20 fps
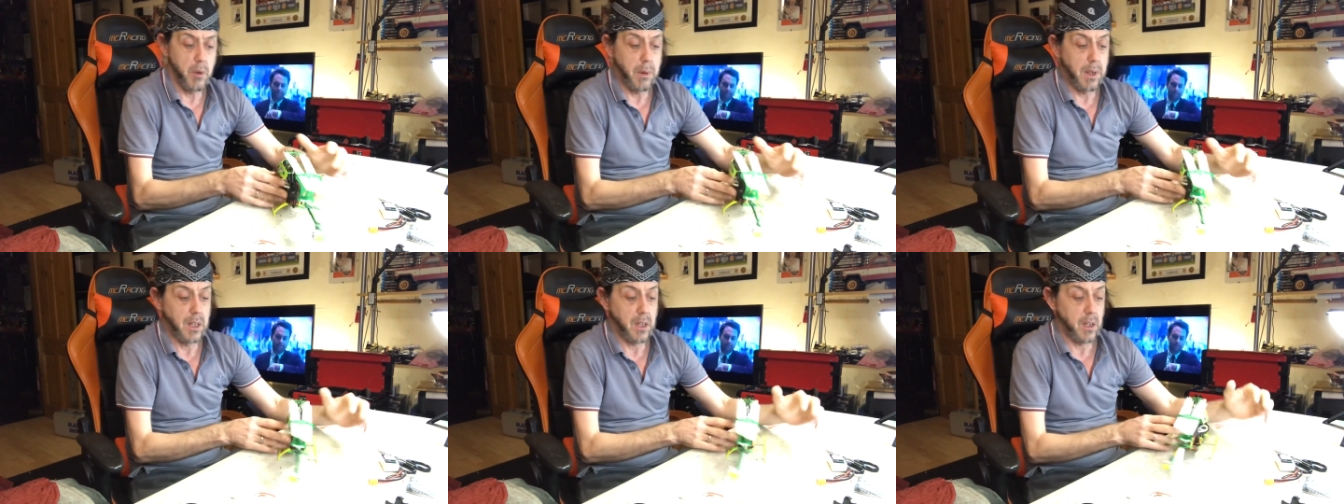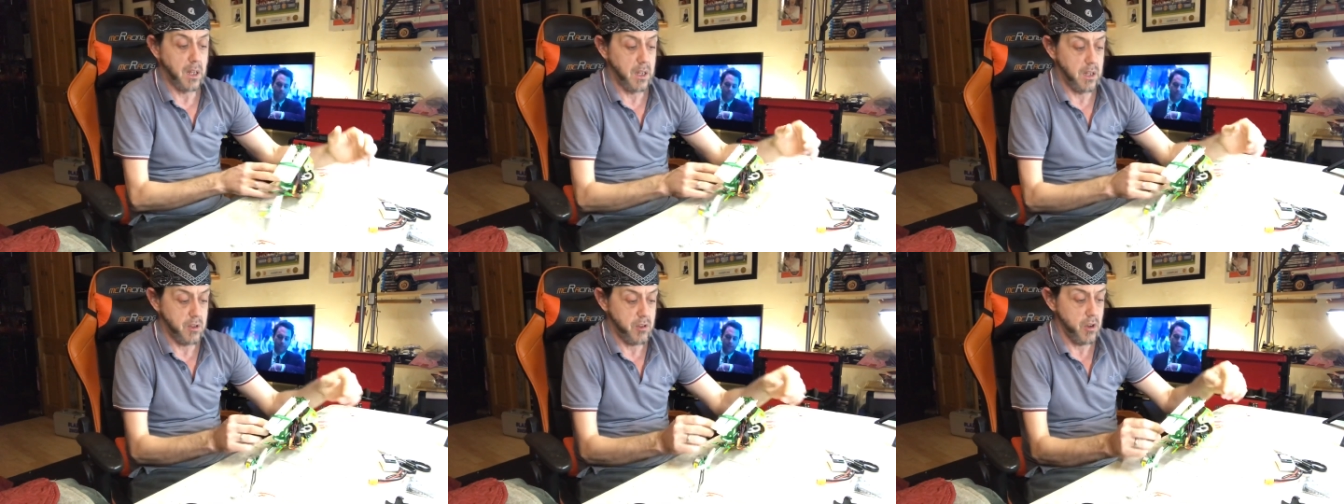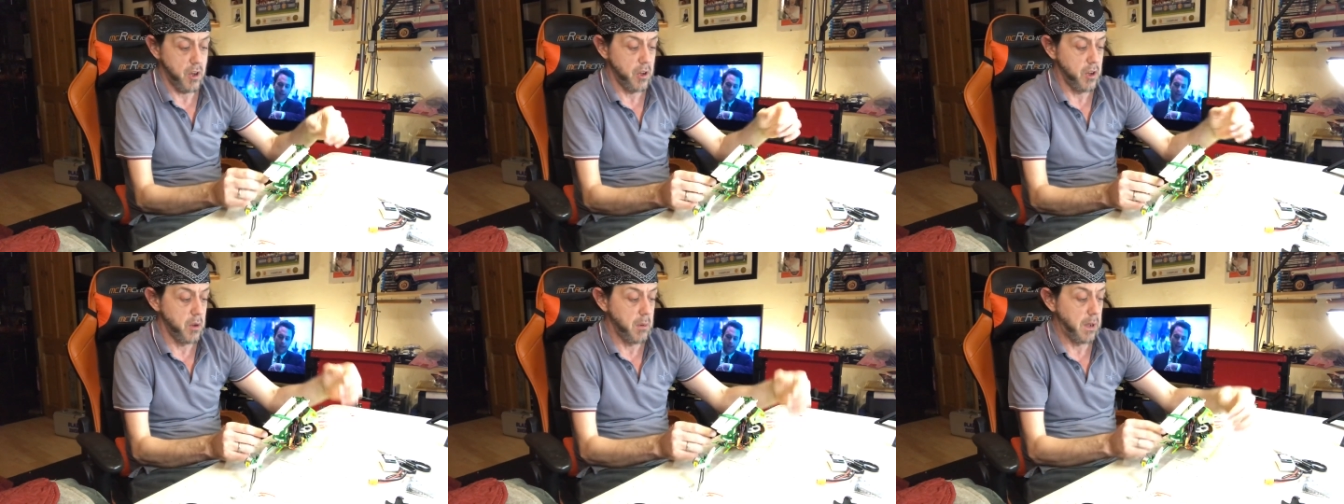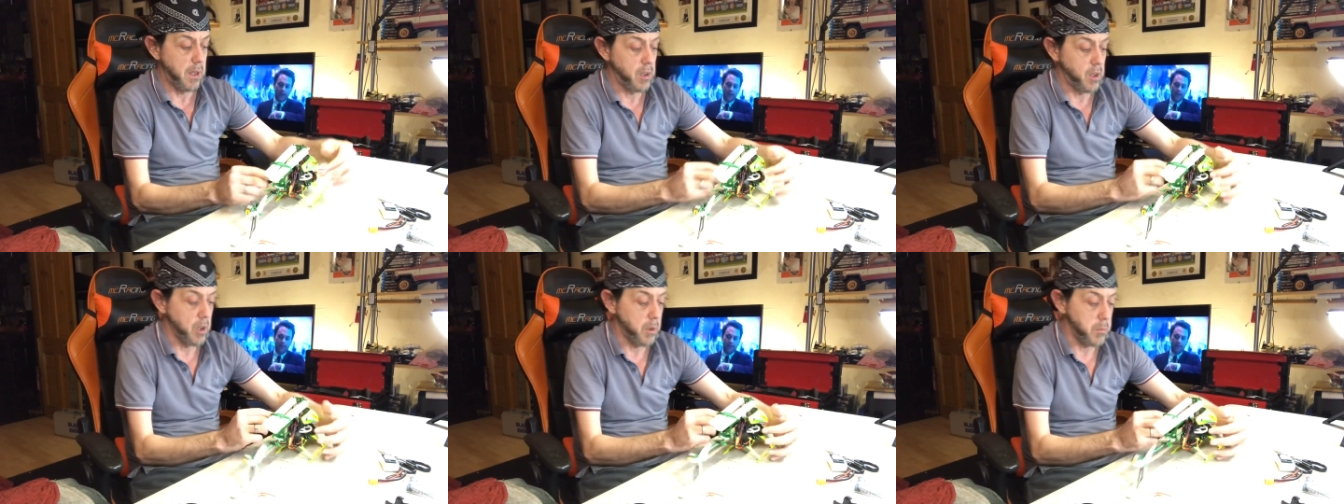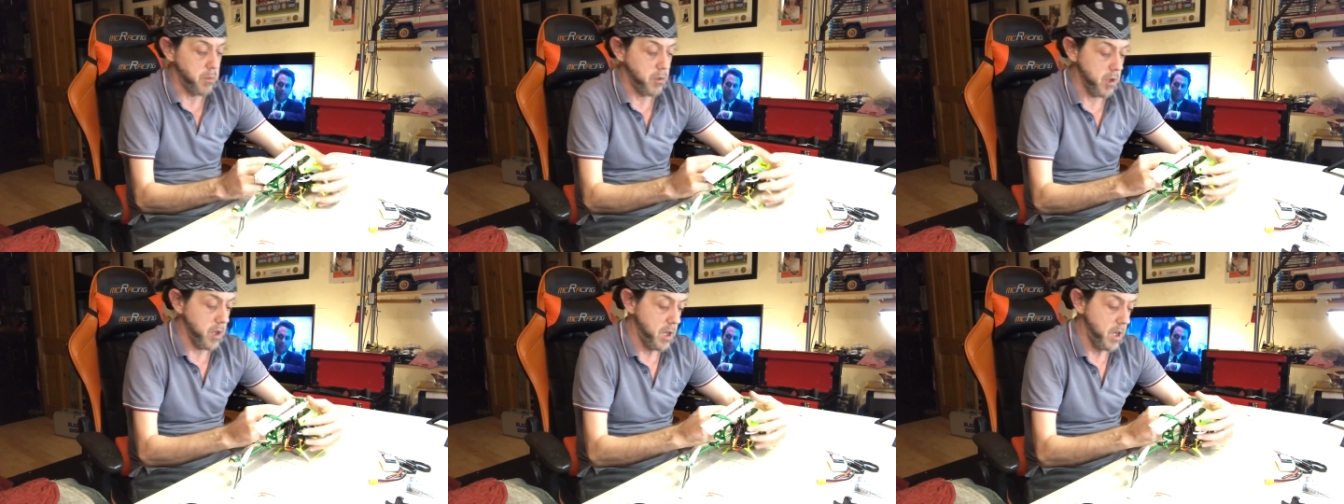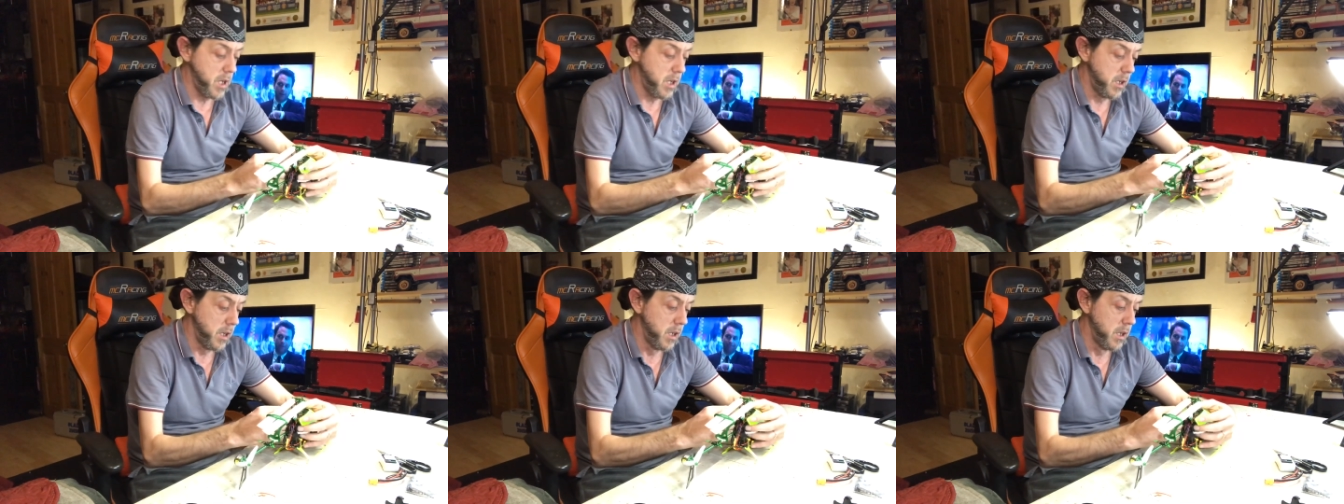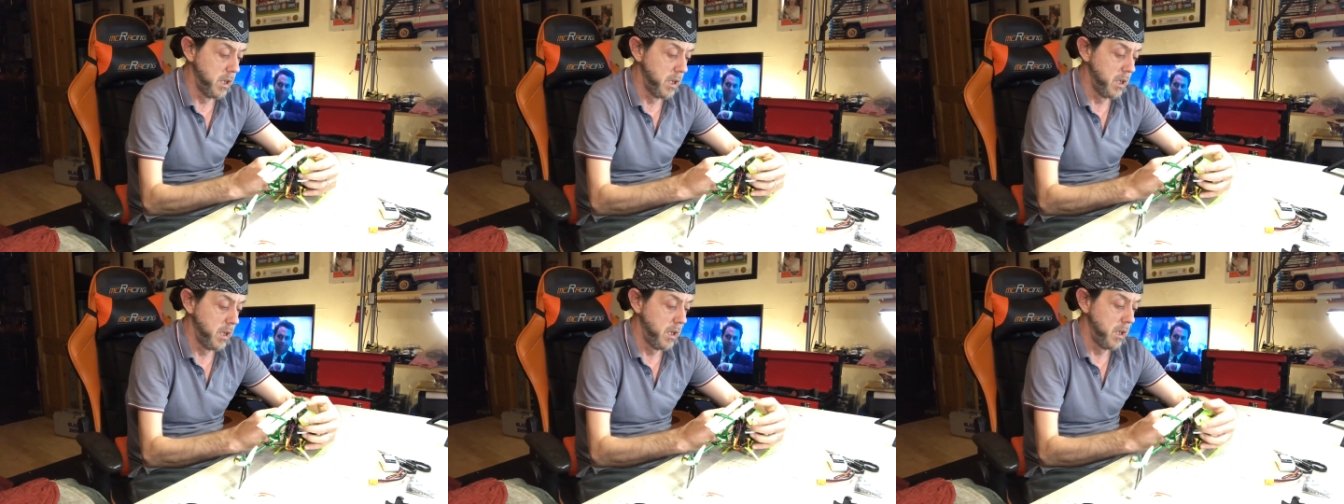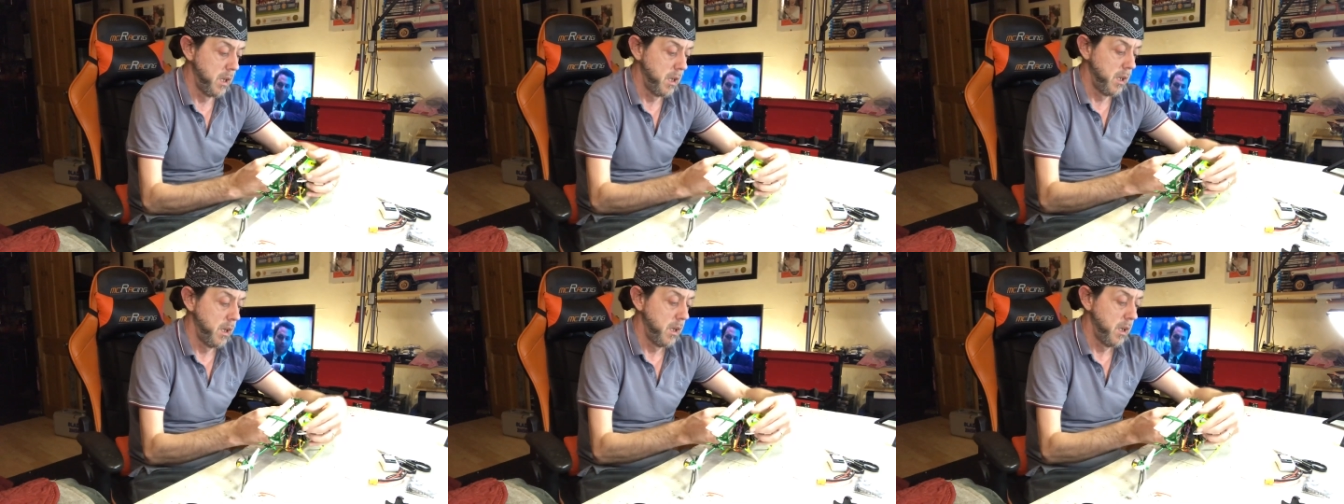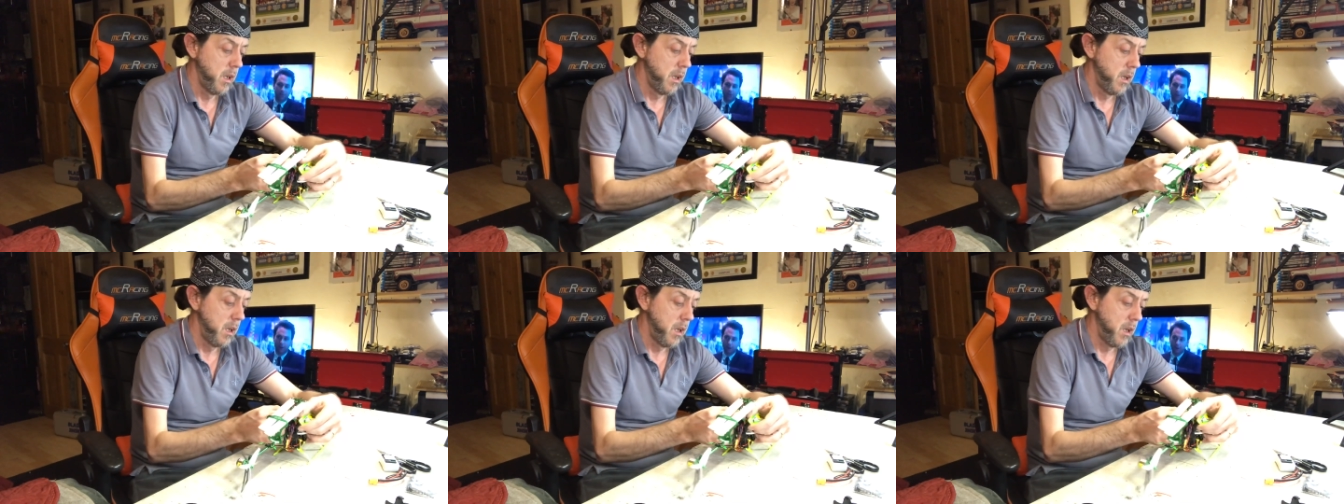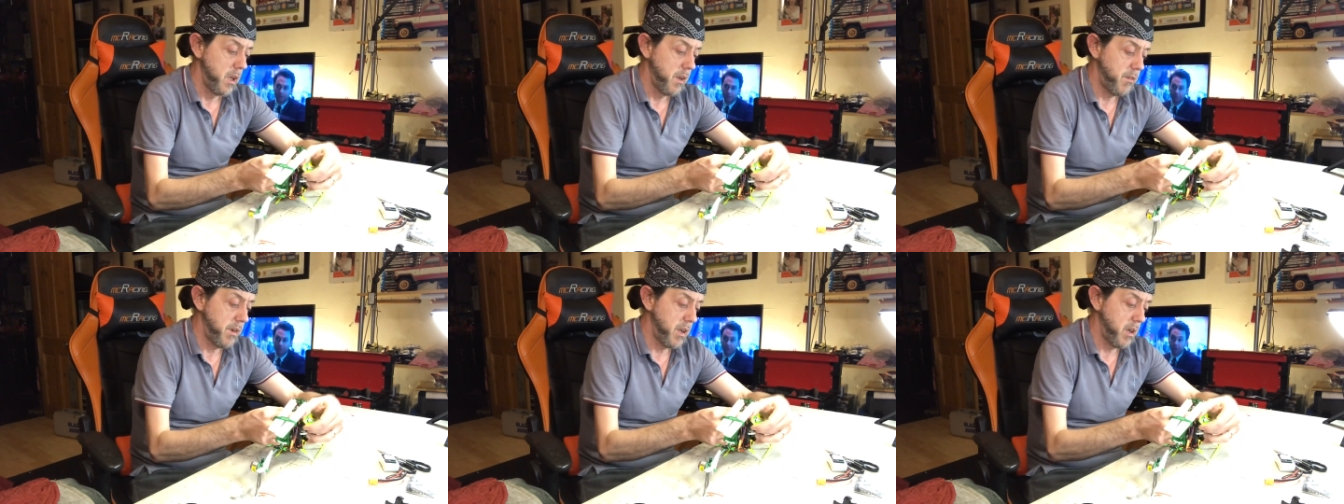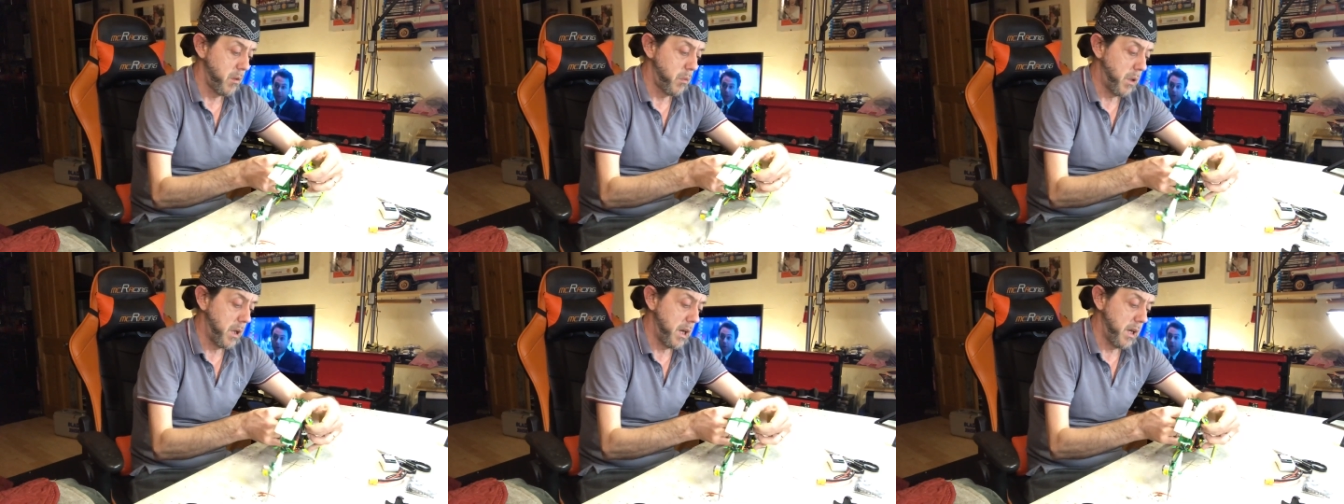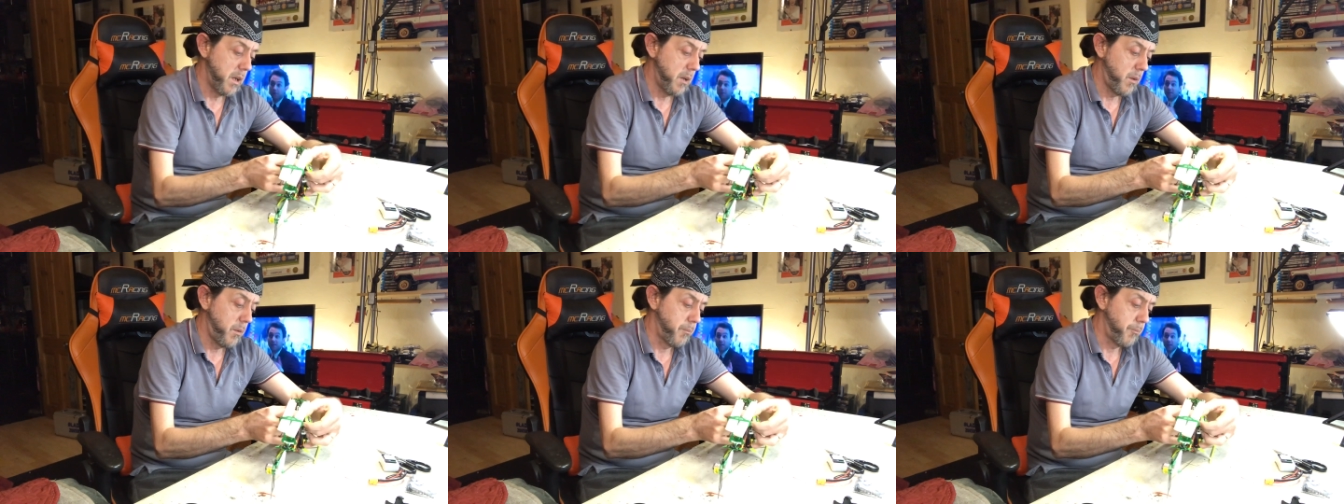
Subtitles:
helicopter. I've had it a while,